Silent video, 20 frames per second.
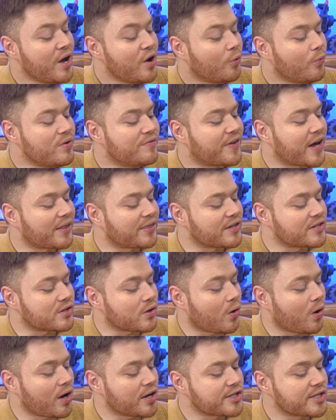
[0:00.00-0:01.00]
We've got this
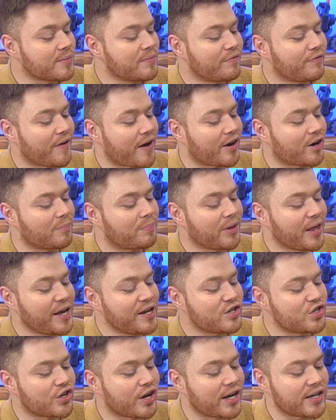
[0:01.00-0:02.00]
awesome fighter
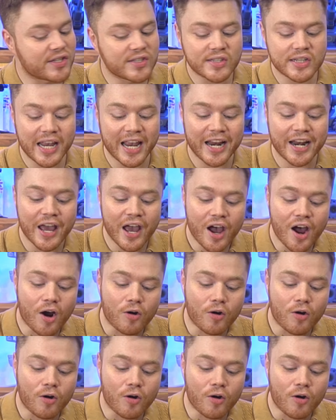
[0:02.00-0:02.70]
plane chase scene,